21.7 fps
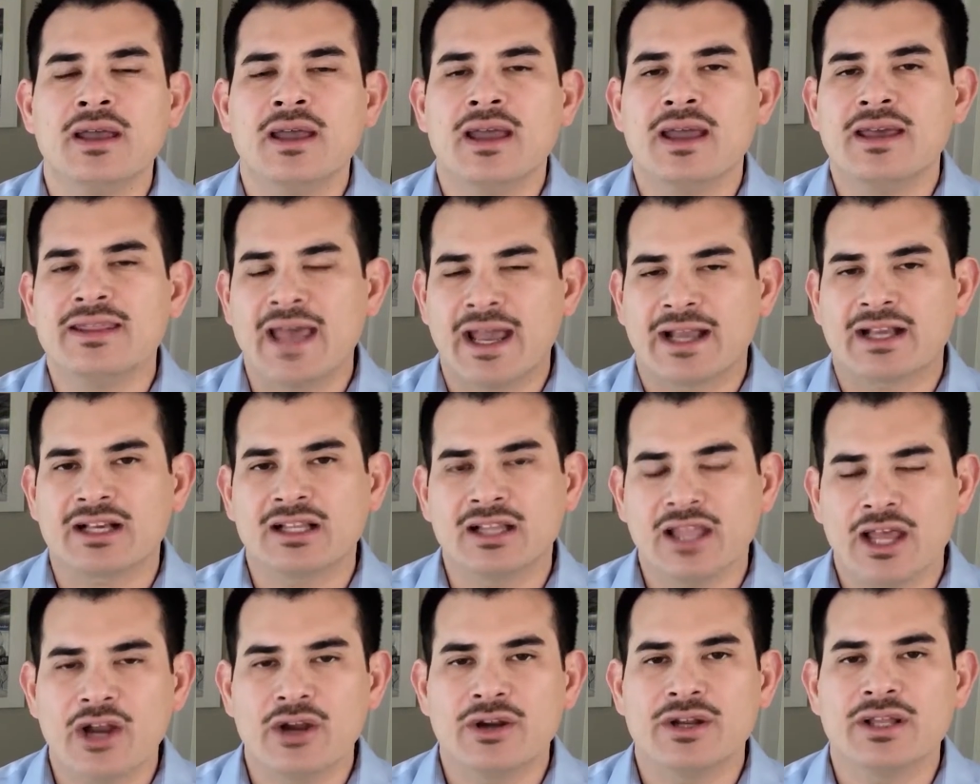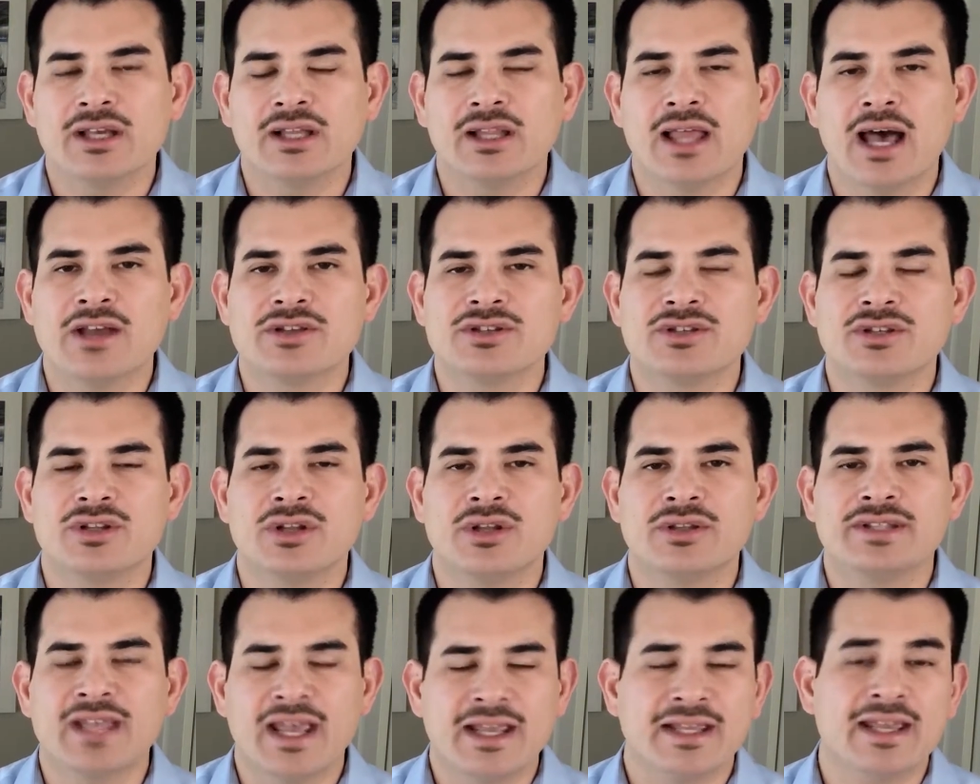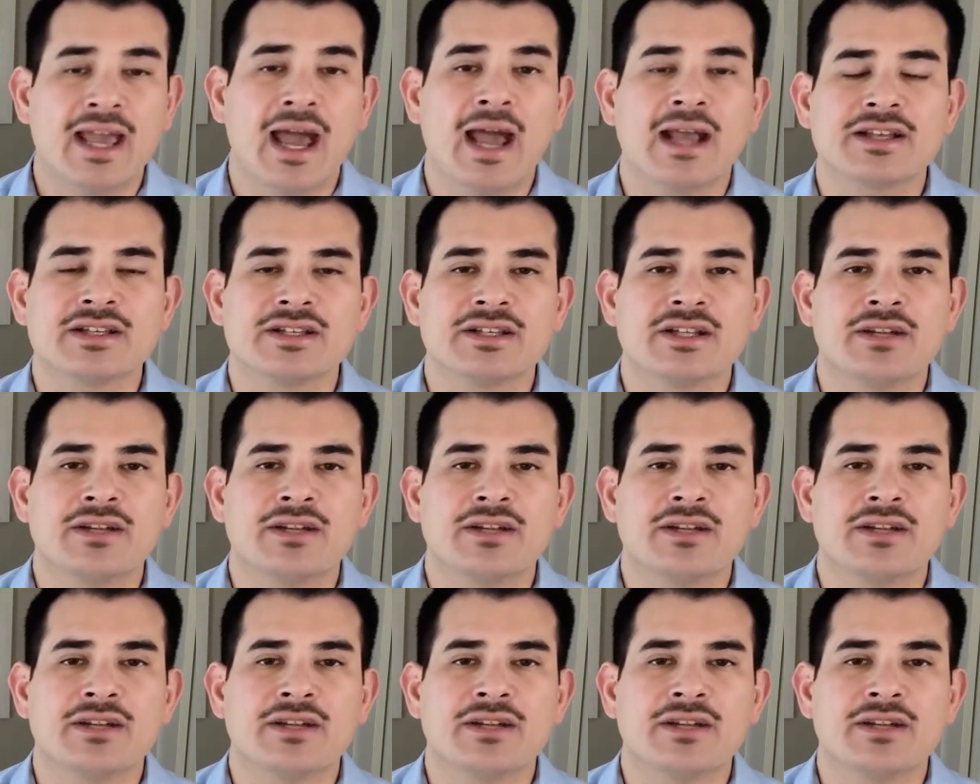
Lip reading: And that clarity allows you to take action